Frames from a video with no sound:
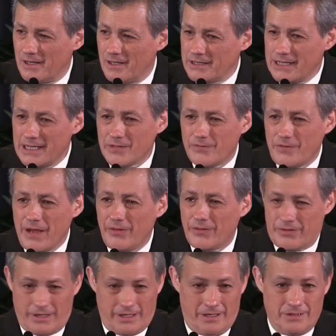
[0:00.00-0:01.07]
See, this
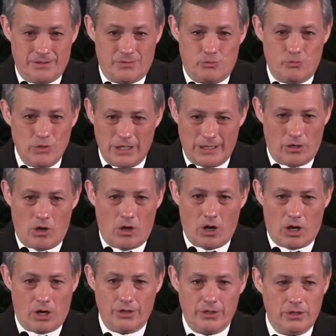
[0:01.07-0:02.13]
faith thing is really
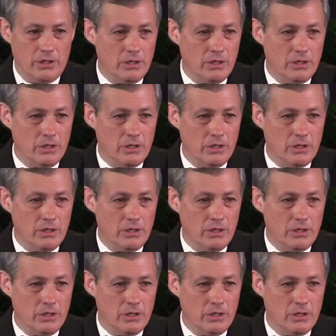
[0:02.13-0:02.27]
hard.